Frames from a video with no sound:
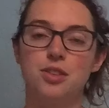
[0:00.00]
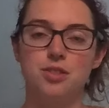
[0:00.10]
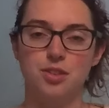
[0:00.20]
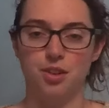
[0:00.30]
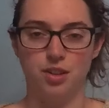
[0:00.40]

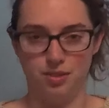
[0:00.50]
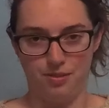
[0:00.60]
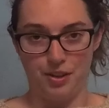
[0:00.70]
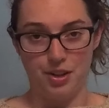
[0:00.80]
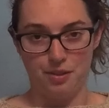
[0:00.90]
they're all
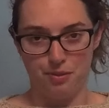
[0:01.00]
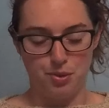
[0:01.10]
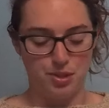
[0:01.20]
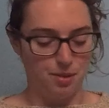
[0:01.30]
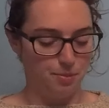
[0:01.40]
very
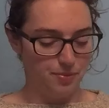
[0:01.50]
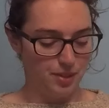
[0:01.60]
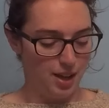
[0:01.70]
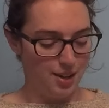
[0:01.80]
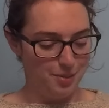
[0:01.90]
confusing,
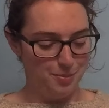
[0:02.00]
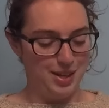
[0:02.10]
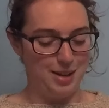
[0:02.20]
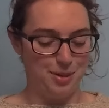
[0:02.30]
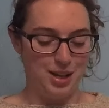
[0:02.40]

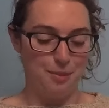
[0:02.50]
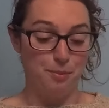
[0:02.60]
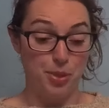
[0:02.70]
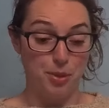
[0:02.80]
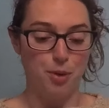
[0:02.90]
name to name,
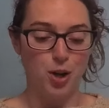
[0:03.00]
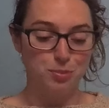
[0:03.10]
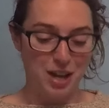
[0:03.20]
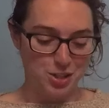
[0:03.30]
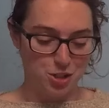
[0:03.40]
but the Marled
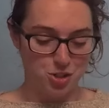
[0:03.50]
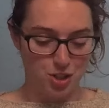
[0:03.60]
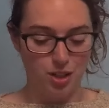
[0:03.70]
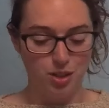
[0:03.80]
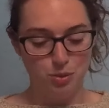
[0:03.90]
Magic
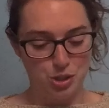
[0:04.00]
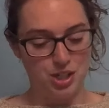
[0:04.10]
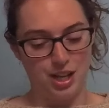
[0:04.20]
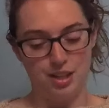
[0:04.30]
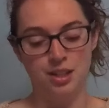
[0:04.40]
shawl, which
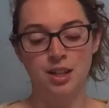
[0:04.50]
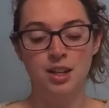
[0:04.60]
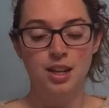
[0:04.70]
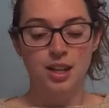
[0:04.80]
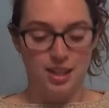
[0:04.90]
again,
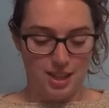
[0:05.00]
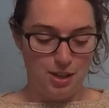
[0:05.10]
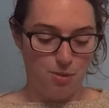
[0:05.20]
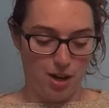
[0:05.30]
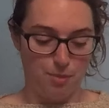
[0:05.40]

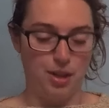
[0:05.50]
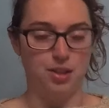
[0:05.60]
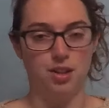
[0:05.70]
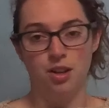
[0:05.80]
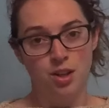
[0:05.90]
he
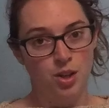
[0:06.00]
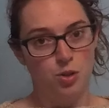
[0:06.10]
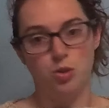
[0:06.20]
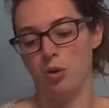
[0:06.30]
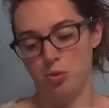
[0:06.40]
recommended,
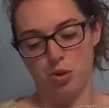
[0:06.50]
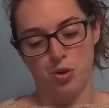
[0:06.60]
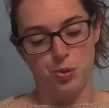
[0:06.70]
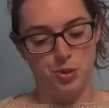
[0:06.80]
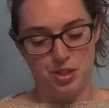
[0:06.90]
go through
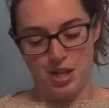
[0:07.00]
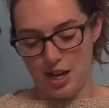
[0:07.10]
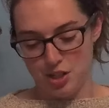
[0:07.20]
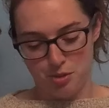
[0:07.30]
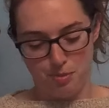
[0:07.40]
your whole
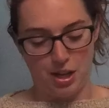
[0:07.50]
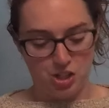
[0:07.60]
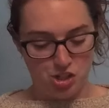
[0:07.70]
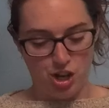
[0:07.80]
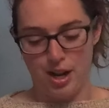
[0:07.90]
stash, make a
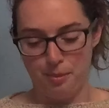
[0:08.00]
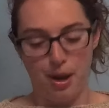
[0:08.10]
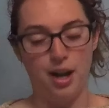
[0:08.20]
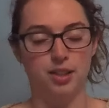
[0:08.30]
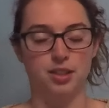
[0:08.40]
giant pile